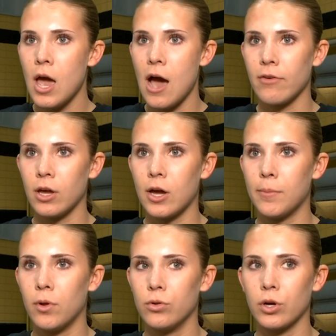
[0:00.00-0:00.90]
having a
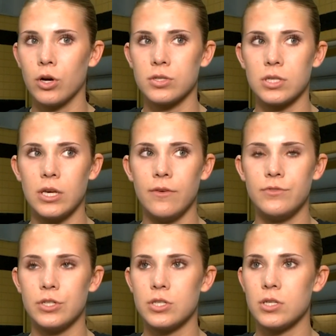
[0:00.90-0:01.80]
couple older girls leave,
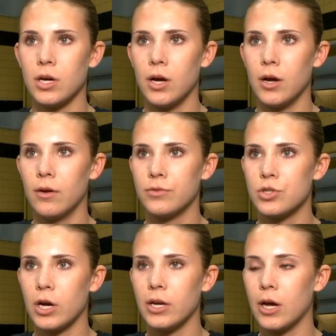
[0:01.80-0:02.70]
just uh,
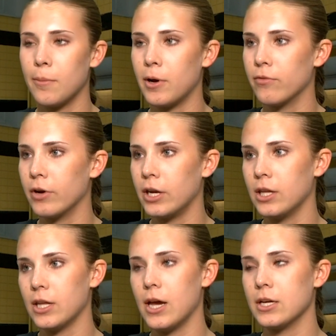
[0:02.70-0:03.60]
trying to help out
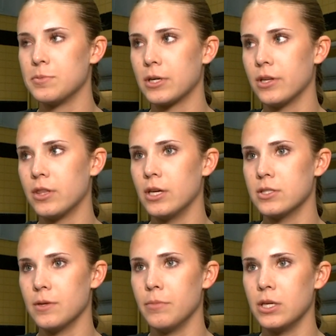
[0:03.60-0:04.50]
Frankie in that aspect of
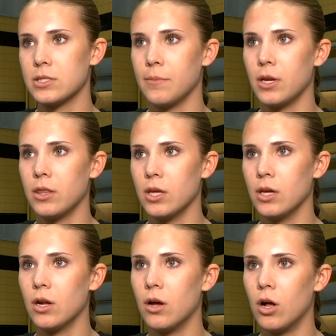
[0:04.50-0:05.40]
things and being somebody
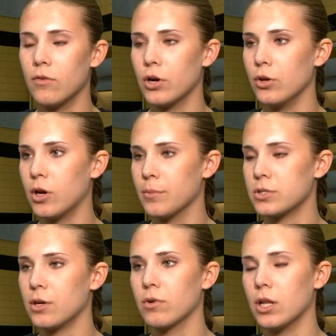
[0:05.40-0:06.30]
that all of our
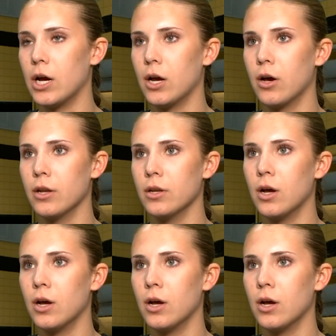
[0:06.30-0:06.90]
newcomers can rely on.